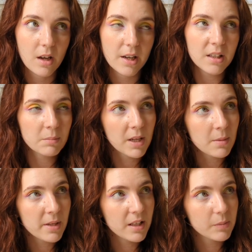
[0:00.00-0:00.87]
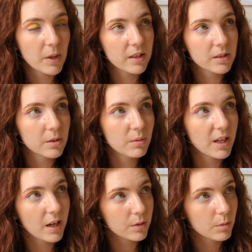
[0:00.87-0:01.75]
I think maybe that's partly to do with
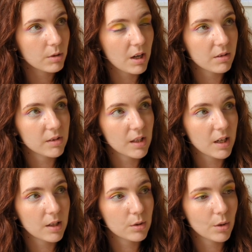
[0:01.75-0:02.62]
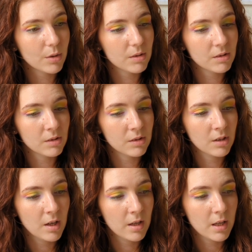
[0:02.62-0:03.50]
the actual shadows that I'd
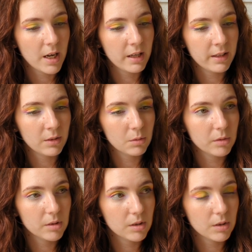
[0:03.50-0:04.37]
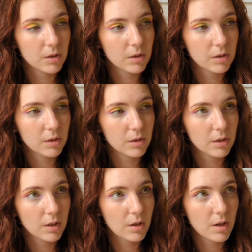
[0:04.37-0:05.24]
chosen and then
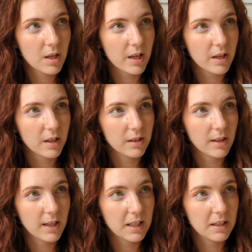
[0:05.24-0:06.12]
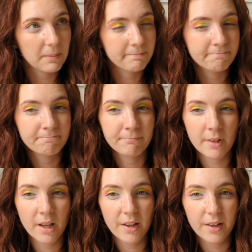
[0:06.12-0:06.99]
also, yeah, like
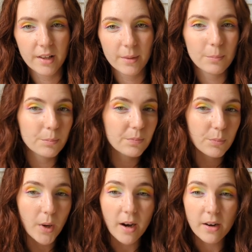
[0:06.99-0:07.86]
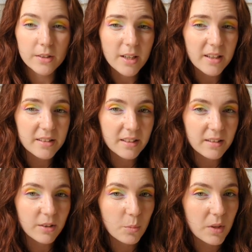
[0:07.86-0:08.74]
prioritizing
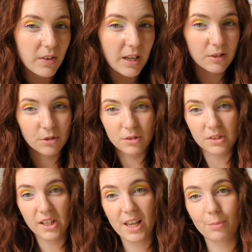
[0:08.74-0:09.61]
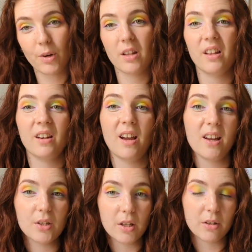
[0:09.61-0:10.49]
a little bit of extra sleep rather than
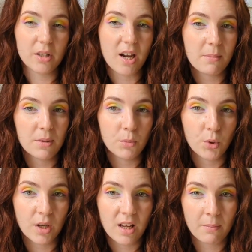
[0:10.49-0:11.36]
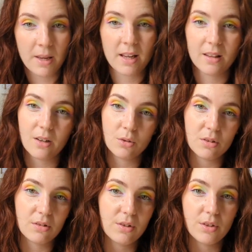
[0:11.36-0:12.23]
eyeshadow time in the morning, meaning that I'll
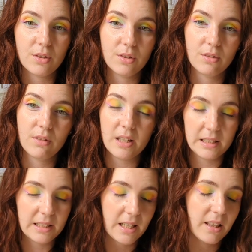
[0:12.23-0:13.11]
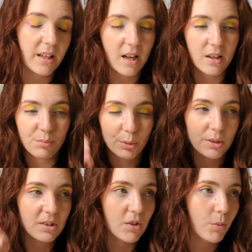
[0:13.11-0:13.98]
just do, as I said, the kind of
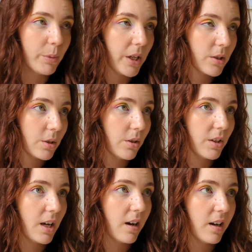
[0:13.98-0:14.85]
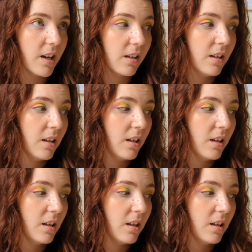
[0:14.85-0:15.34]
bronzer or blush on the eye.